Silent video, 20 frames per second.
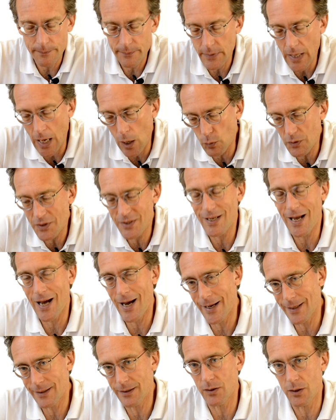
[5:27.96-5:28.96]

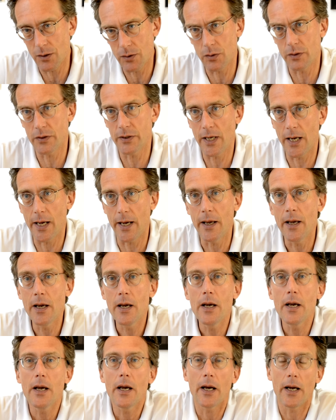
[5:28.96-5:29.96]
outside, so to say,
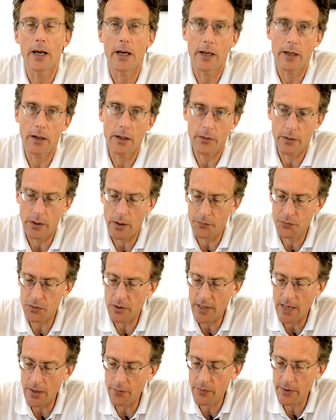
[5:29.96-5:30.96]
of South
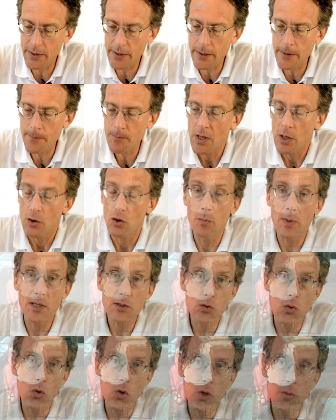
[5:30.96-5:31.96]
Africa. You
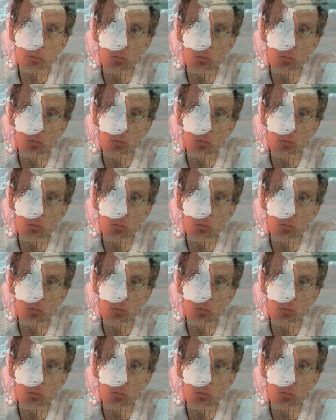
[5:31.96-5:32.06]
must earn